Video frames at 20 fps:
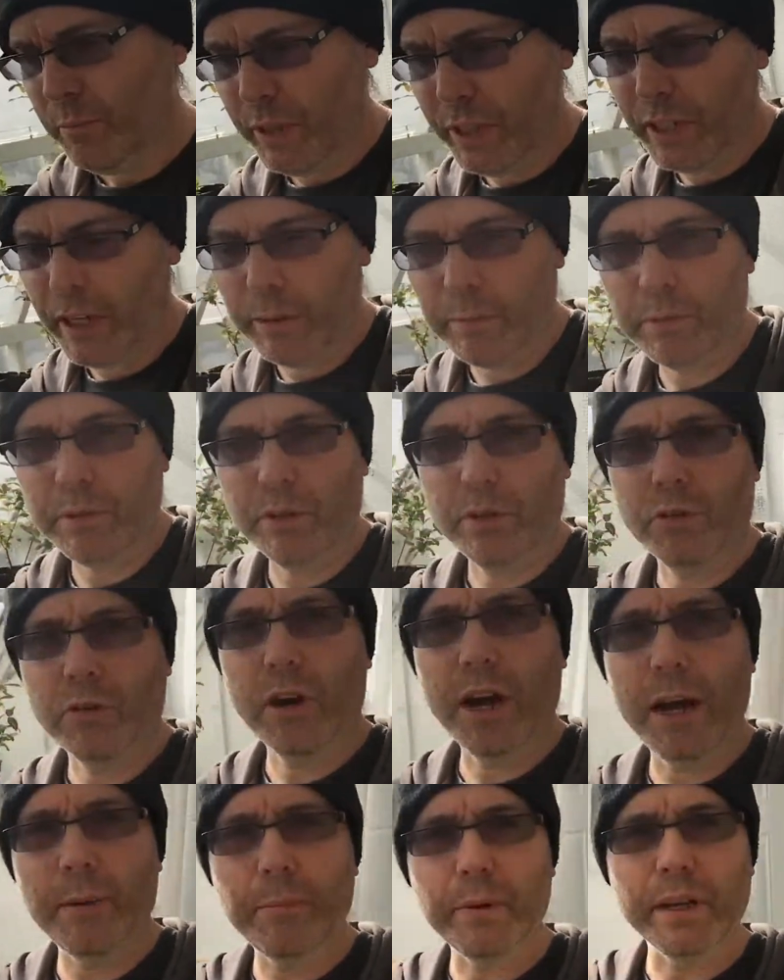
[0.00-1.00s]
being able to
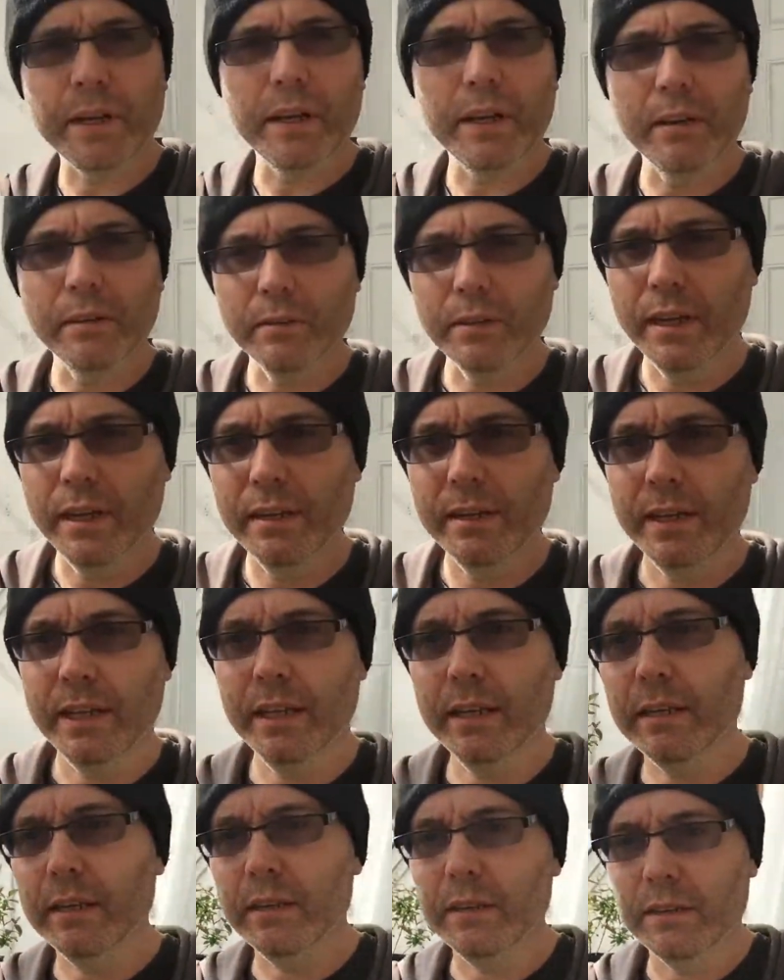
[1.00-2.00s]
crop it out and
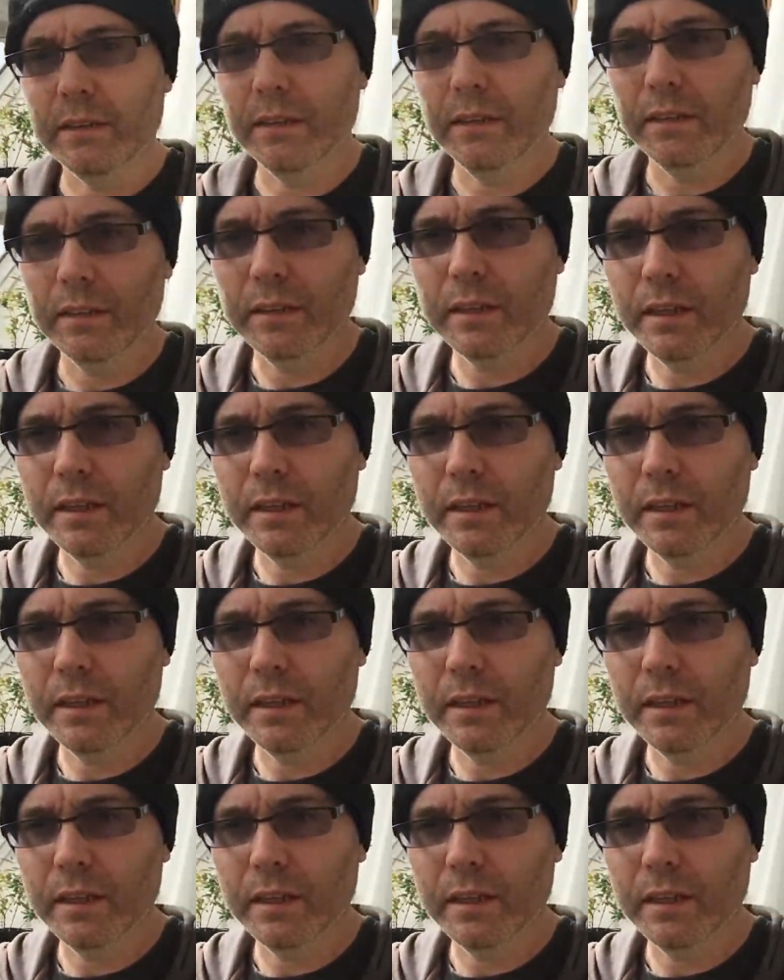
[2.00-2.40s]
eat it uh,